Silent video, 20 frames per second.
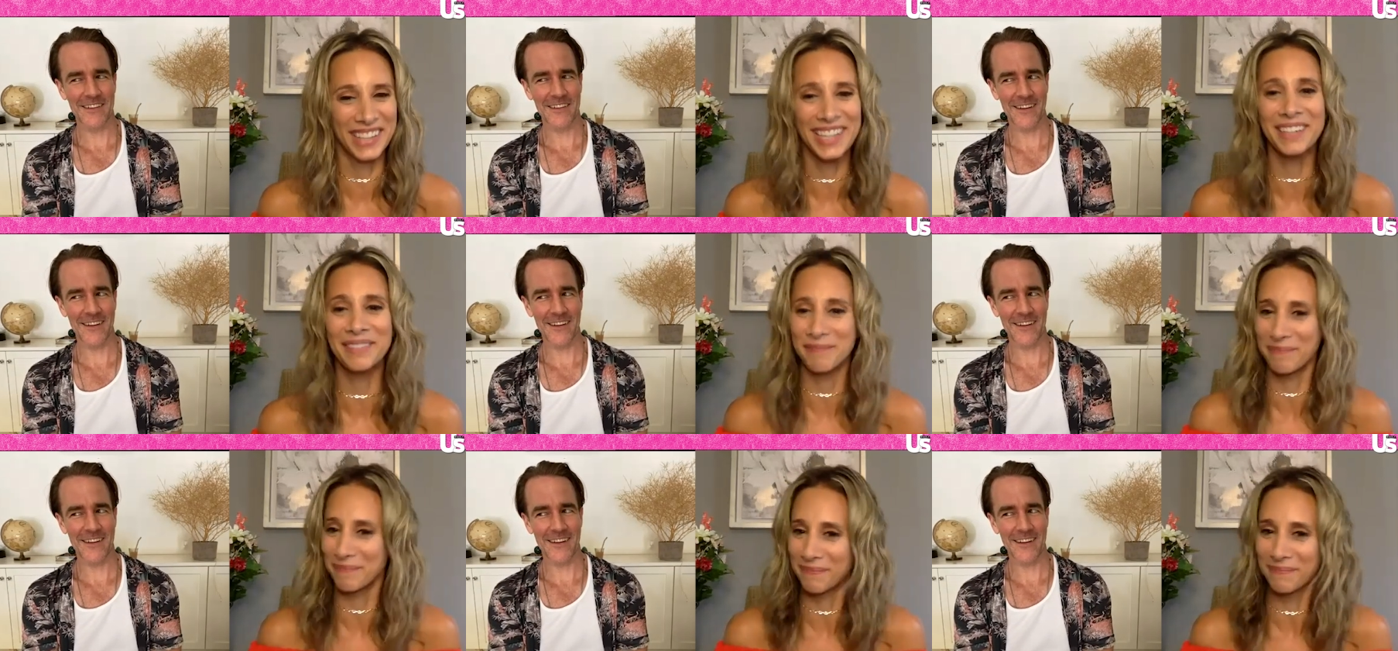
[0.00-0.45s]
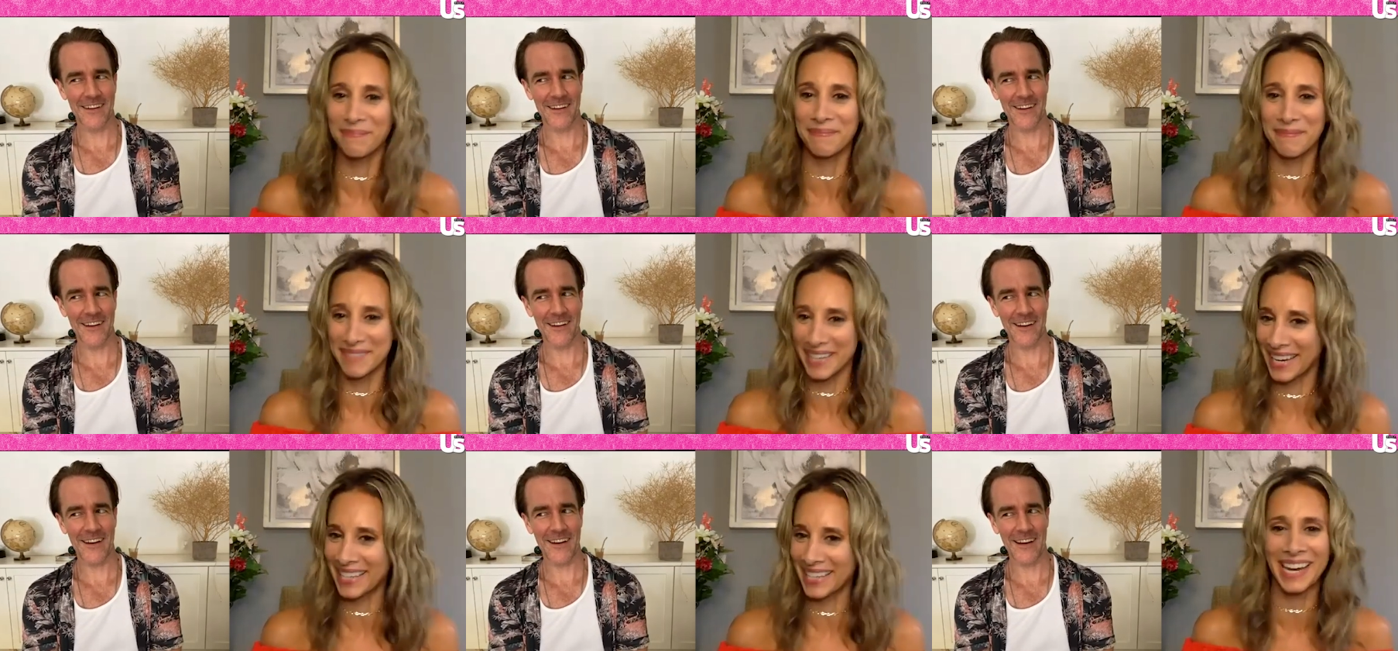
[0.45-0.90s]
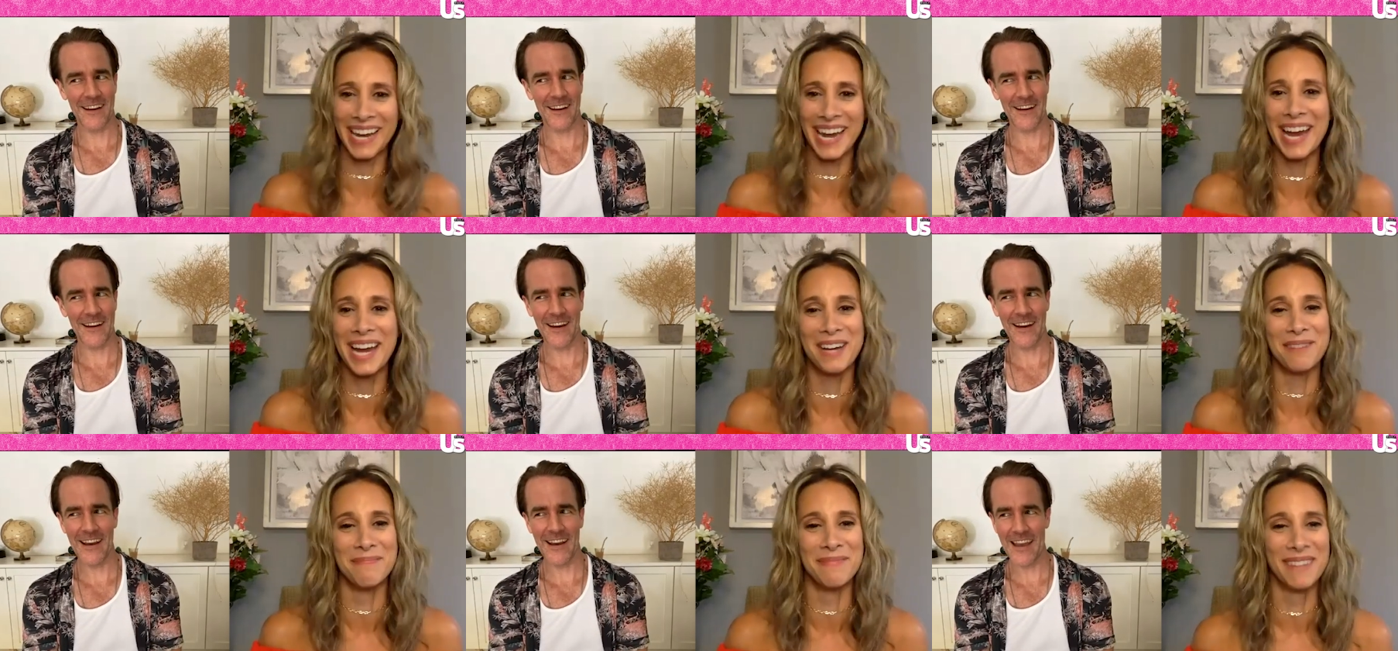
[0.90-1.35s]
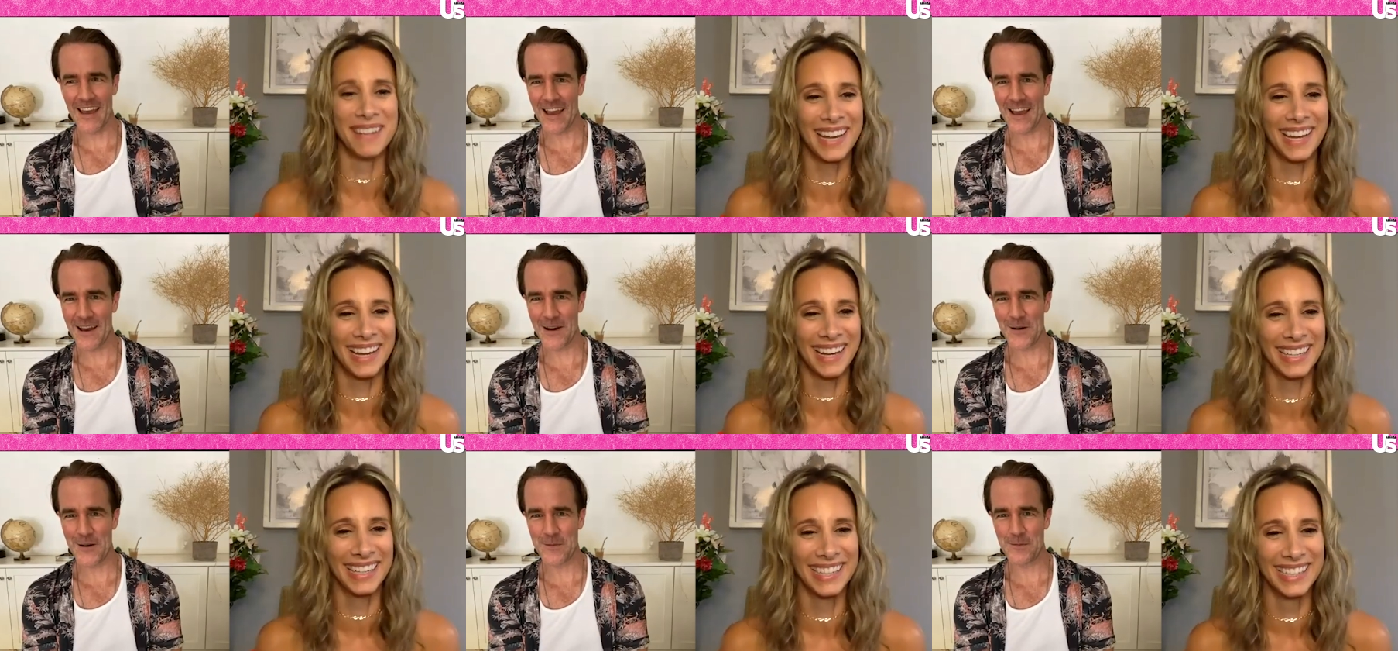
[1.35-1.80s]
Speaker 1: like, yes, I am. I
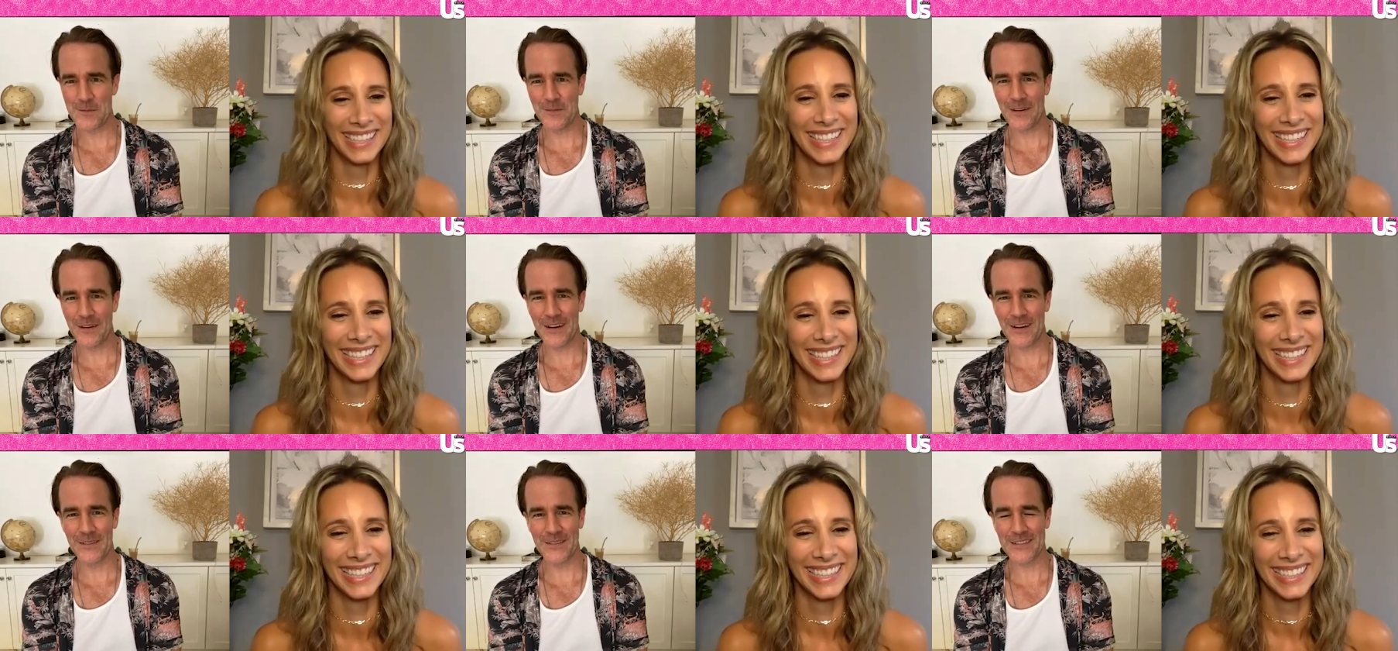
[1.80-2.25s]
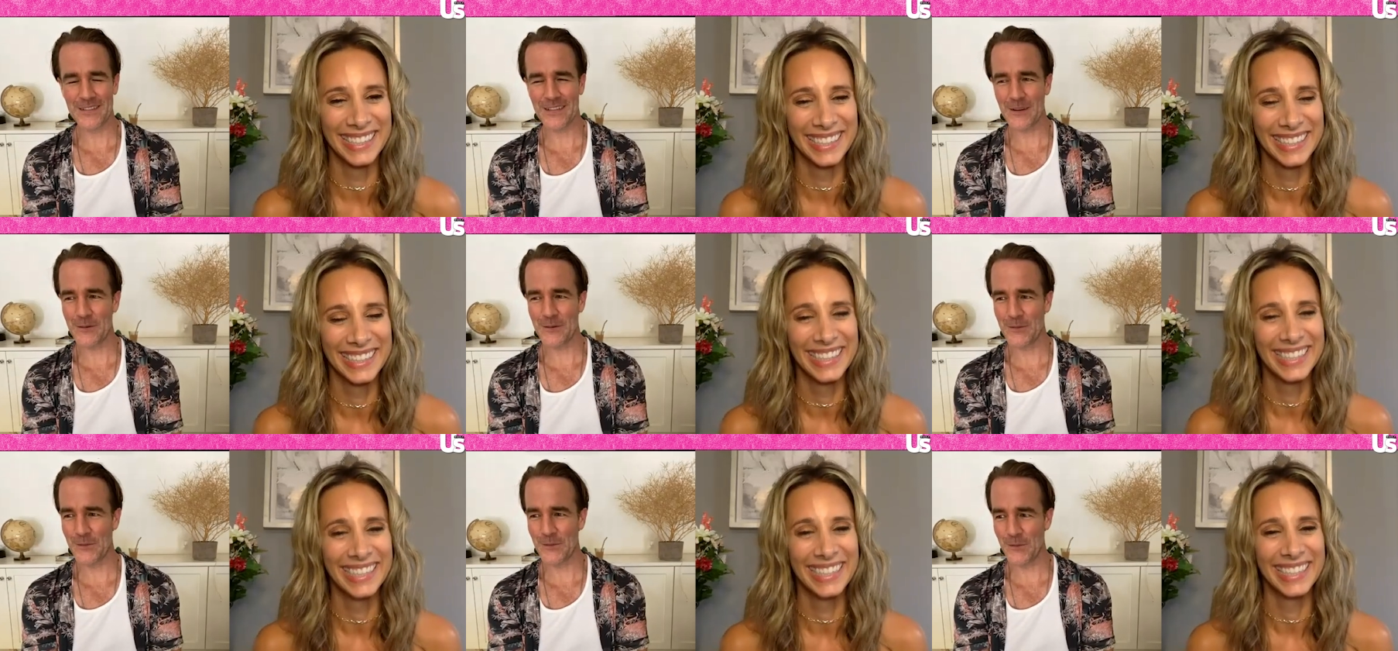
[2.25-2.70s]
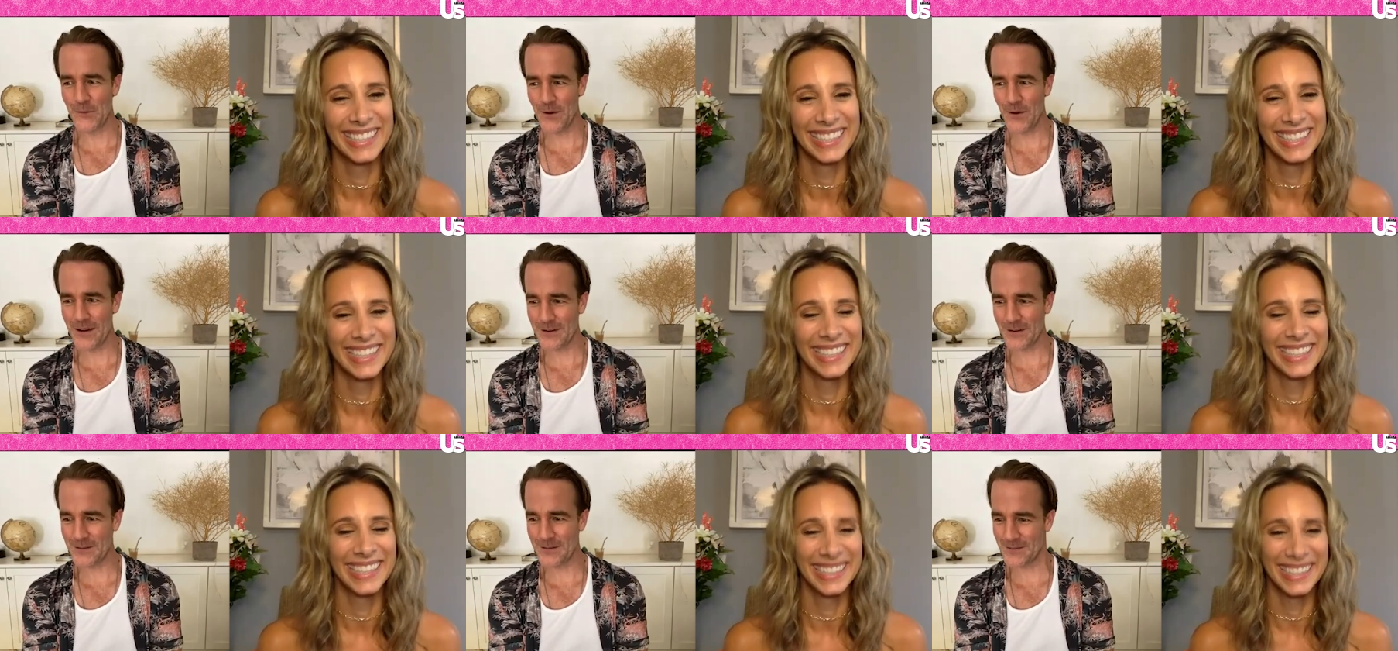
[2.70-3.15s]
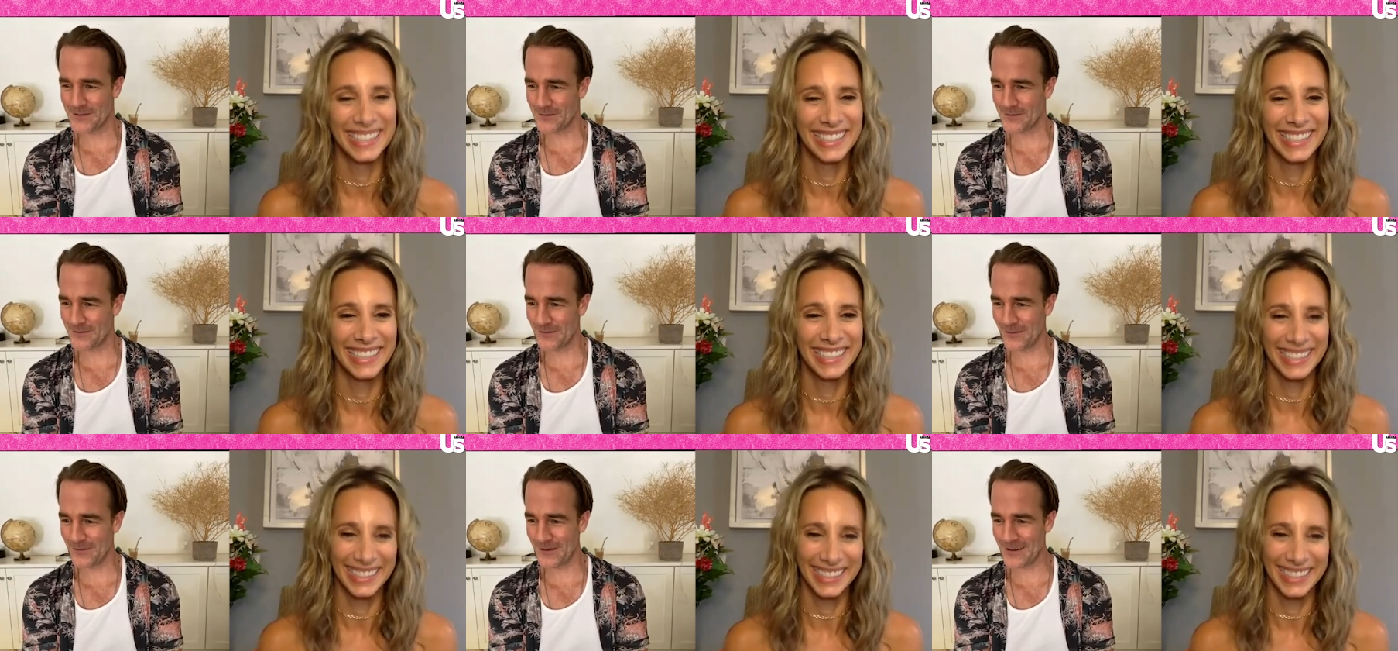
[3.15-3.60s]
Speaker 2: am. I was like, what a
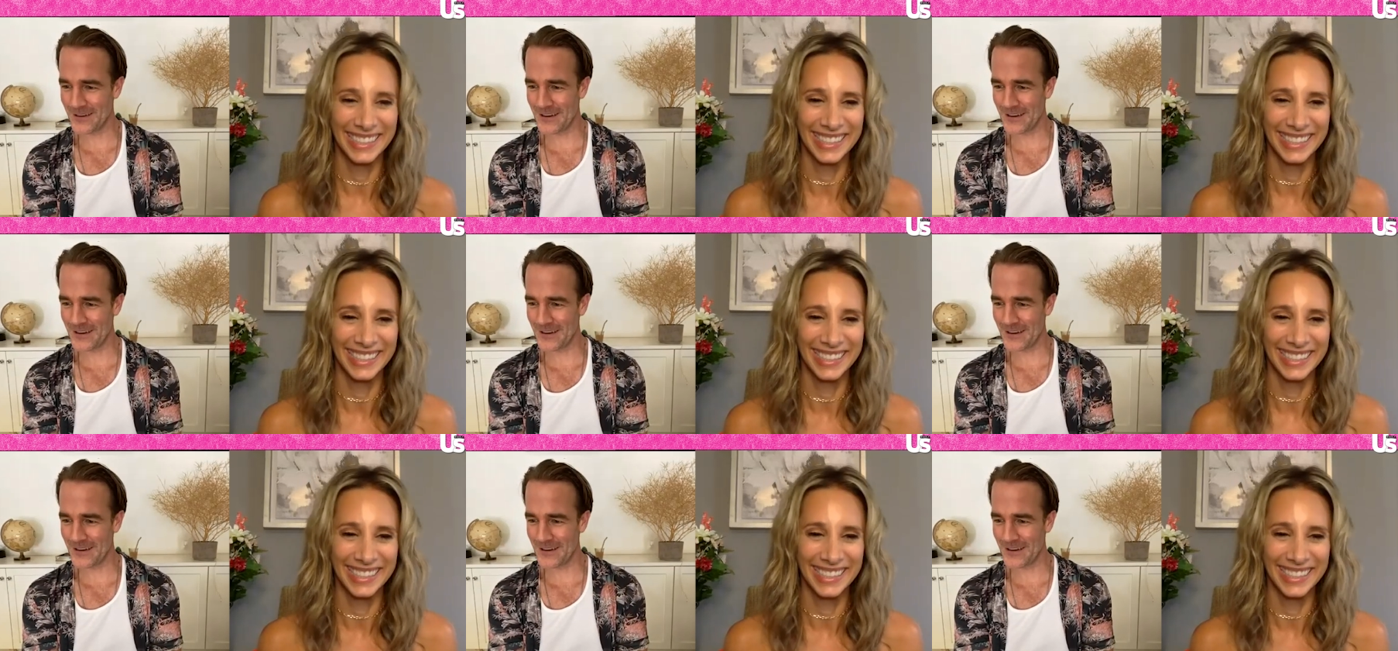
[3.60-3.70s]
what a